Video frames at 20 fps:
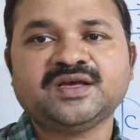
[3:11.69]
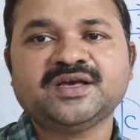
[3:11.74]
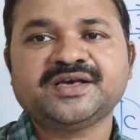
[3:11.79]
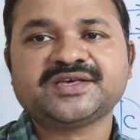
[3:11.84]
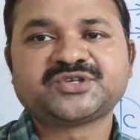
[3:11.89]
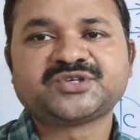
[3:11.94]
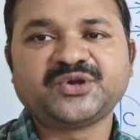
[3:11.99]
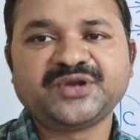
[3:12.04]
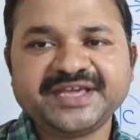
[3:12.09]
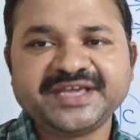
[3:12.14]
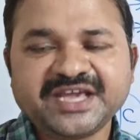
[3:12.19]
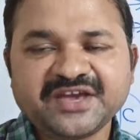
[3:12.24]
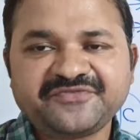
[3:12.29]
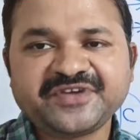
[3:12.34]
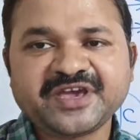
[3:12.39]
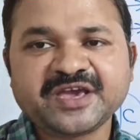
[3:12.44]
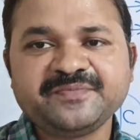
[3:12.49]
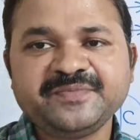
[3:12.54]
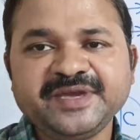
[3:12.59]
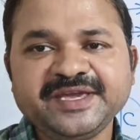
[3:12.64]
So
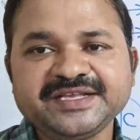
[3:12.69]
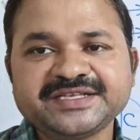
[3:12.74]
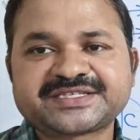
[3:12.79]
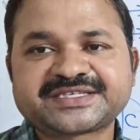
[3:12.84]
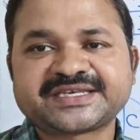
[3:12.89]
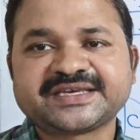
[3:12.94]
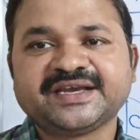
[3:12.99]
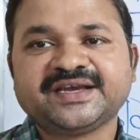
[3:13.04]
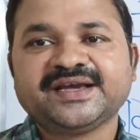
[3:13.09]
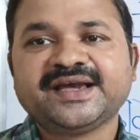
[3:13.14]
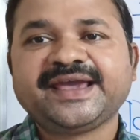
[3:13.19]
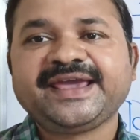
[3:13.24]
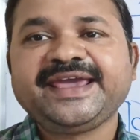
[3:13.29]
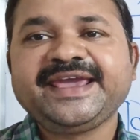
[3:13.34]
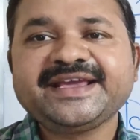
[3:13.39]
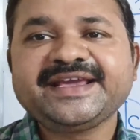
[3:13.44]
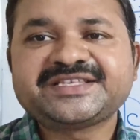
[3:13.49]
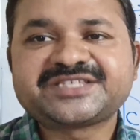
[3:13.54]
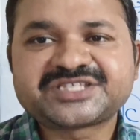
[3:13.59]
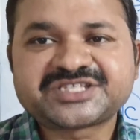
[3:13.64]
DFA means
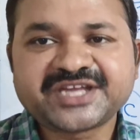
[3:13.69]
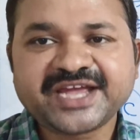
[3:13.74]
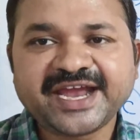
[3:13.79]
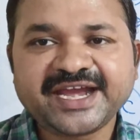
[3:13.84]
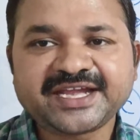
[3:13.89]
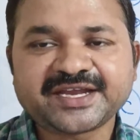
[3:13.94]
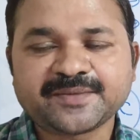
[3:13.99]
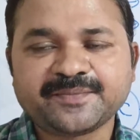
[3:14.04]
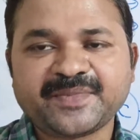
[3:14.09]
each state